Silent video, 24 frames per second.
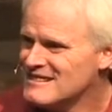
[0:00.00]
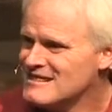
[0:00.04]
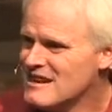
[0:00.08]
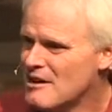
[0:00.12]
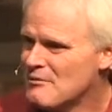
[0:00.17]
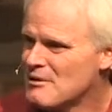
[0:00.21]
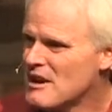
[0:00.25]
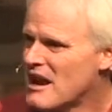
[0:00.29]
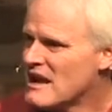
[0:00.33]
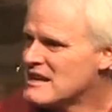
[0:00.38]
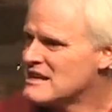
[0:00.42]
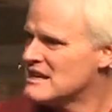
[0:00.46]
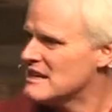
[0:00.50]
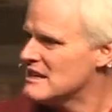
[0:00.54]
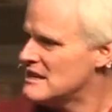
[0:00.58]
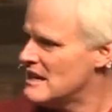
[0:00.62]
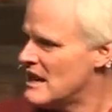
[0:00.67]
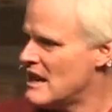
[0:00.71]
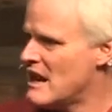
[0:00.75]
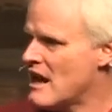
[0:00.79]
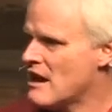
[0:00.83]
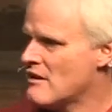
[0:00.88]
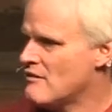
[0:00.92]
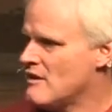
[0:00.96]
It's not what I can
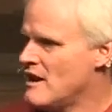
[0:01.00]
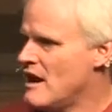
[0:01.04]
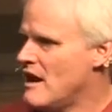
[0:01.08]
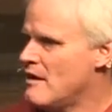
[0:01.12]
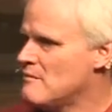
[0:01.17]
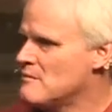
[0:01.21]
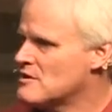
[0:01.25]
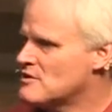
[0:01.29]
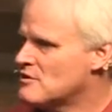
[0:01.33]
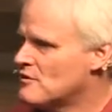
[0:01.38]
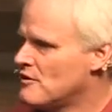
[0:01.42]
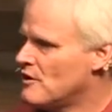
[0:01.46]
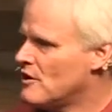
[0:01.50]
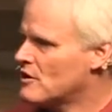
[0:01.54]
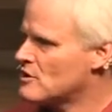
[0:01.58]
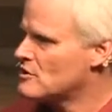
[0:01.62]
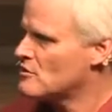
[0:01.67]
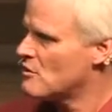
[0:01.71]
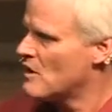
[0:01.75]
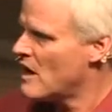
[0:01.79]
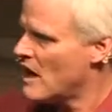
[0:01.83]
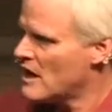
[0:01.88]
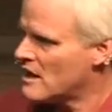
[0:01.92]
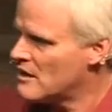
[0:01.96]
get out of an atmosphere,
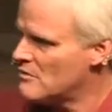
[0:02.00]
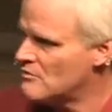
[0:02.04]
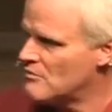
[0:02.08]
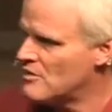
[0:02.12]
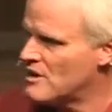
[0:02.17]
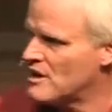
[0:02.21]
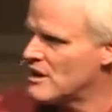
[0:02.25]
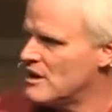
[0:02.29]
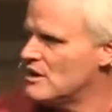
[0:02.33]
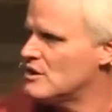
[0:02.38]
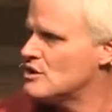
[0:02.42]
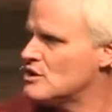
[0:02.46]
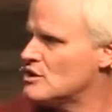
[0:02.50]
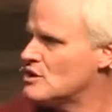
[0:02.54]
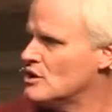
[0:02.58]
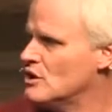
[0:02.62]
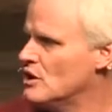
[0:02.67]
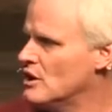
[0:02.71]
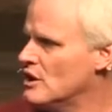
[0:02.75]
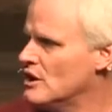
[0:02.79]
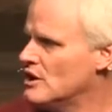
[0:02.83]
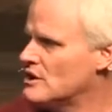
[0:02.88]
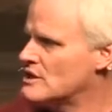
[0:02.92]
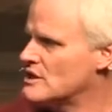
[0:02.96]
it's what I can bring
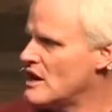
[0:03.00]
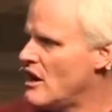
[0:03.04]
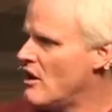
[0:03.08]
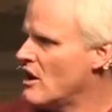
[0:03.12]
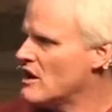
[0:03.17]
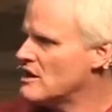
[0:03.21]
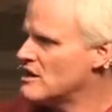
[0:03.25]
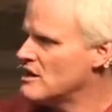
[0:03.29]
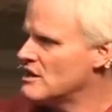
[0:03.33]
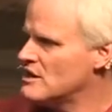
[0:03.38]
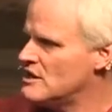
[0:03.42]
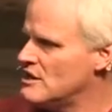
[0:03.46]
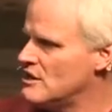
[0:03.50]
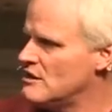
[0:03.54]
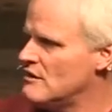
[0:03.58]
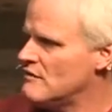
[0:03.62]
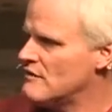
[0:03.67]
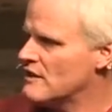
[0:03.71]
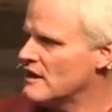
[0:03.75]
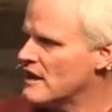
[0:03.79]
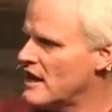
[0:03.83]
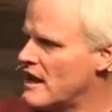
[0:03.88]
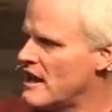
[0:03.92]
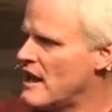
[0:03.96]
into it. It's how I can
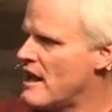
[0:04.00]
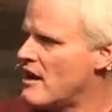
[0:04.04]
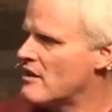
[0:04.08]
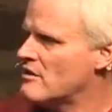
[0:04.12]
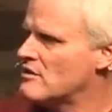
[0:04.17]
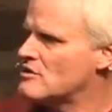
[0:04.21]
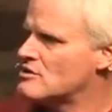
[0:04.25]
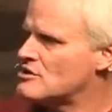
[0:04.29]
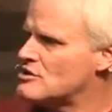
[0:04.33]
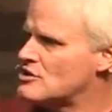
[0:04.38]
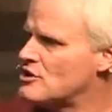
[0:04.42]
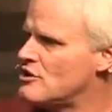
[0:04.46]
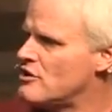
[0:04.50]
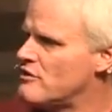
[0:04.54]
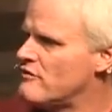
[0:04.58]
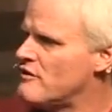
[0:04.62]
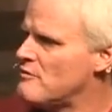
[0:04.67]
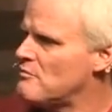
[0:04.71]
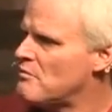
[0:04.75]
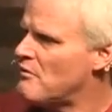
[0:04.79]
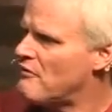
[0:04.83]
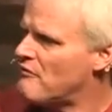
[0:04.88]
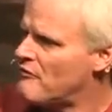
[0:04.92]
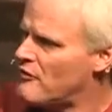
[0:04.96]
give and lay down and serve
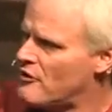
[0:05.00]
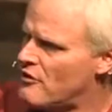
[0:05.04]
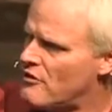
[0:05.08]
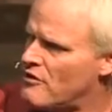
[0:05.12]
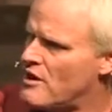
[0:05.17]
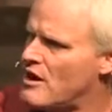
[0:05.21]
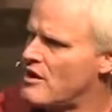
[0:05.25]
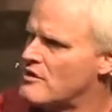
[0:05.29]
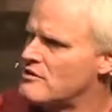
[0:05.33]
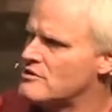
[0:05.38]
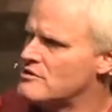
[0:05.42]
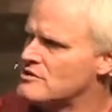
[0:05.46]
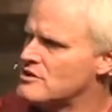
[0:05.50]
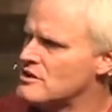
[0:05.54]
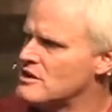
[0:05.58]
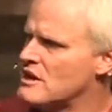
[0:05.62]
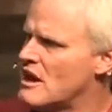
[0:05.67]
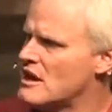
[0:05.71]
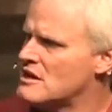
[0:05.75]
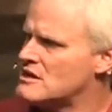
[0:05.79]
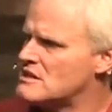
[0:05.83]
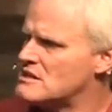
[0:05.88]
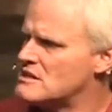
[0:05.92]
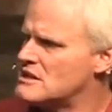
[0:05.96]
and prefer others and
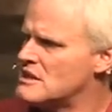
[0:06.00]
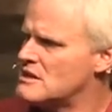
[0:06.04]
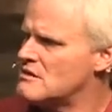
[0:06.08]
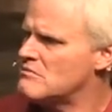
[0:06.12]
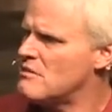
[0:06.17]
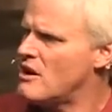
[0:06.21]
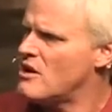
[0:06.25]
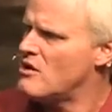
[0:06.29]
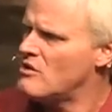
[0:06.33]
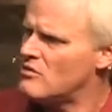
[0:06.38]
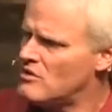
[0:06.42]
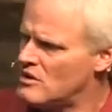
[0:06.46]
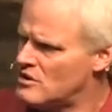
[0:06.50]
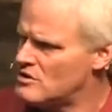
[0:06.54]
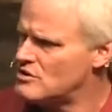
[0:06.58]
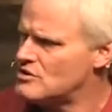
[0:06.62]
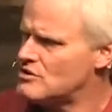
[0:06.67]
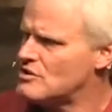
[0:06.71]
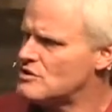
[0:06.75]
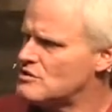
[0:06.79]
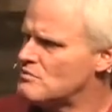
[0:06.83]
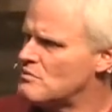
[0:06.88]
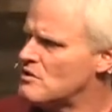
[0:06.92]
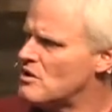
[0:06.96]
not seek my own
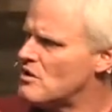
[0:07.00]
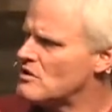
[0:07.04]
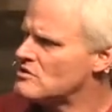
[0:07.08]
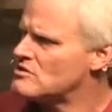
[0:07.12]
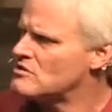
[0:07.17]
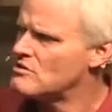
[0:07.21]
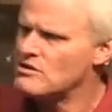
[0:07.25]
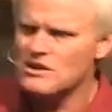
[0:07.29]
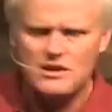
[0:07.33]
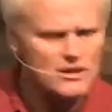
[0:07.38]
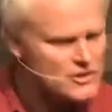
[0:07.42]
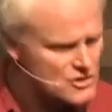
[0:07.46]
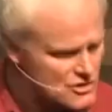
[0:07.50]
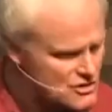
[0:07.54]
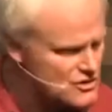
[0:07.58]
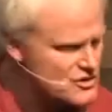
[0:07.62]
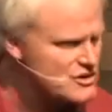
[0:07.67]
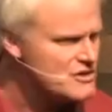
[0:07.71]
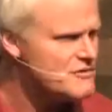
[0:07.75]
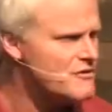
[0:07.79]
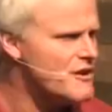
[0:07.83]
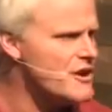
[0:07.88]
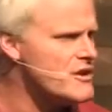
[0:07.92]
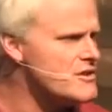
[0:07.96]
interests, but also the
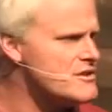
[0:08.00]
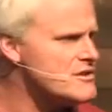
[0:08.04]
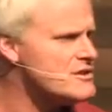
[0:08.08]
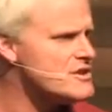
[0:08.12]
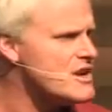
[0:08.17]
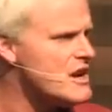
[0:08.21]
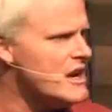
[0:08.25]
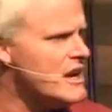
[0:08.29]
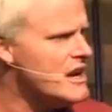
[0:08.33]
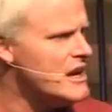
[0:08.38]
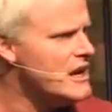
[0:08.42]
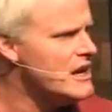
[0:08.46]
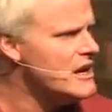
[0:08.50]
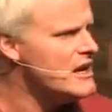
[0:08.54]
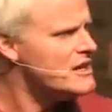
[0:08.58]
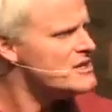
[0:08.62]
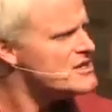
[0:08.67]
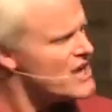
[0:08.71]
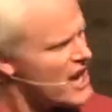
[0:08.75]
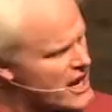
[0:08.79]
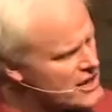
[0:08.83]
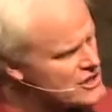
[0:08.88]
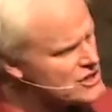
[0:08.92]
interests of others. It's